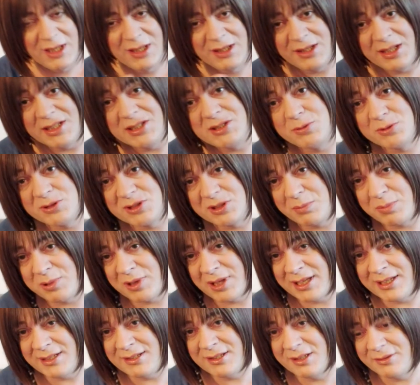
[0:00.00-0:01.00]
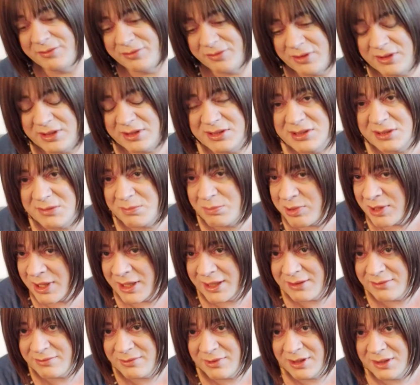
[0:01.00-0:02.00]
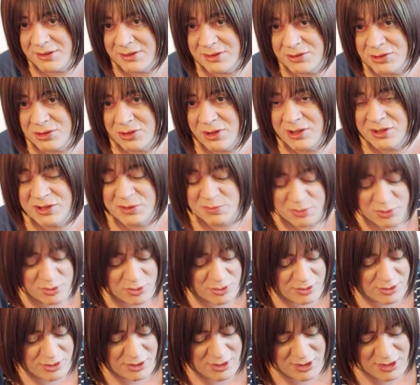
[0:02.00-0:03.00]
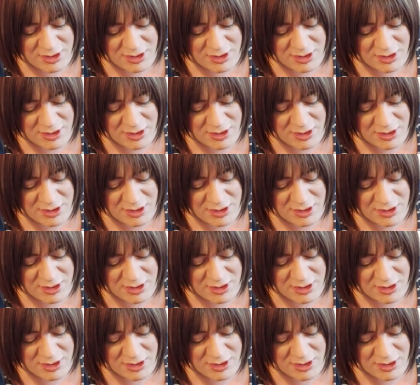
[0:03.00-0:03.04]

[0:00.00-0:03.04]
This was a plain livery. This is plain London Transport